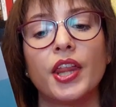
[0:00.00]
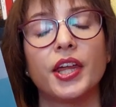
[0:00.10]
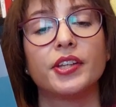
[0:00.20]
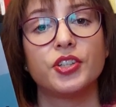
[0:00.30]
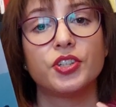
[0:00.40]

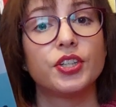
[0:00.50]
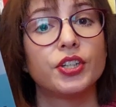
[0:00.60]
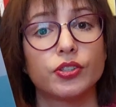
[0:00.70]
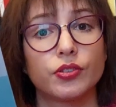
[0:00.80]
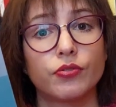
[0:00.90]
that is
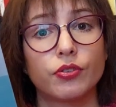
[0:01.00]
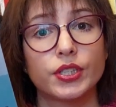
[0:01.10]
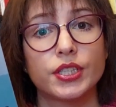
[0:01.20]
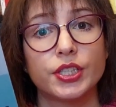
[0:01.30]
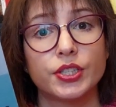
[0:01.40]
near the
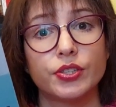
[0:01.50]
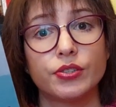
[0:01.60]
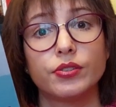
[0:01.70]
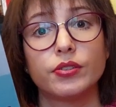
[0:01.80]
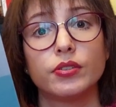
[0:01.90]

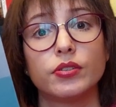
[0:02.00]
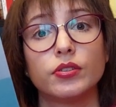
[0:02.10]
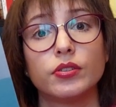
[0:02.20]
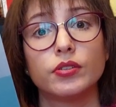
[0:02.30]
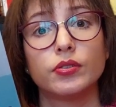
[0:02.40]
frontier
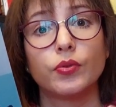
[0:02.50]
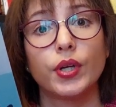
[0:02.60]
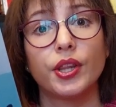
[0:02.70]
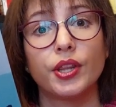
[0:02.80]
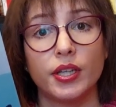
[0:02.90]

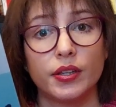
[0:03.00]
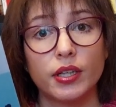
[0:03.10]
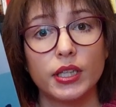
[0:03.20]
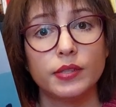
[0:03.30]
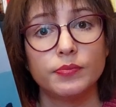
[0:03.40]
with
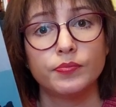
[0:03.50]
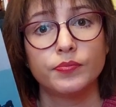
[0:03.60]
Italy,